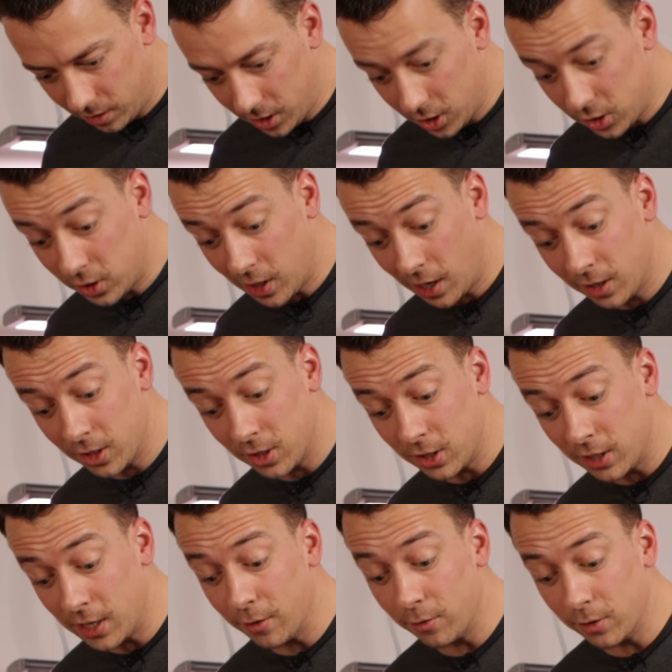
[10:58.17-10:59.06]
This
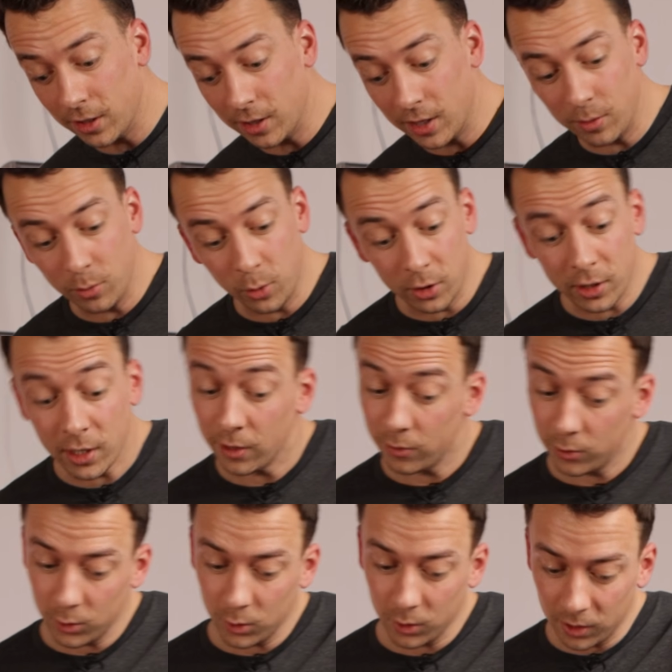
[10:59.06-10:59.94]
challenge is definitely more
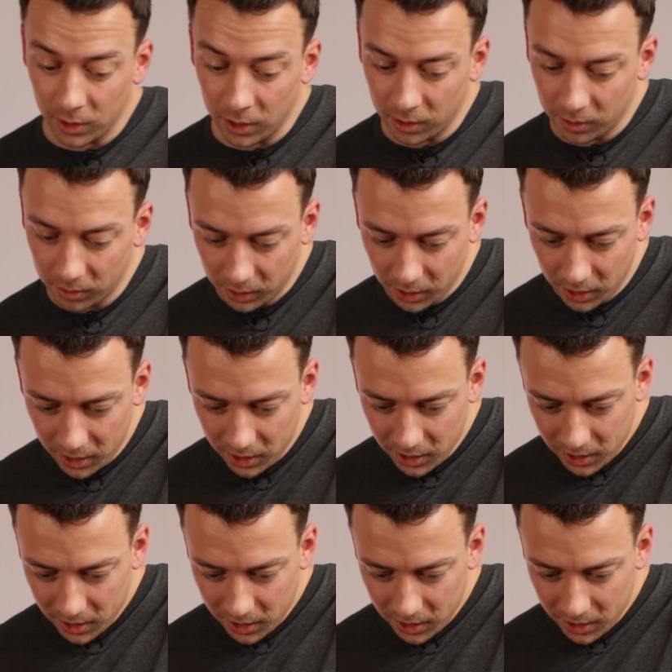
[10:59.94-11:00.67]
difficult than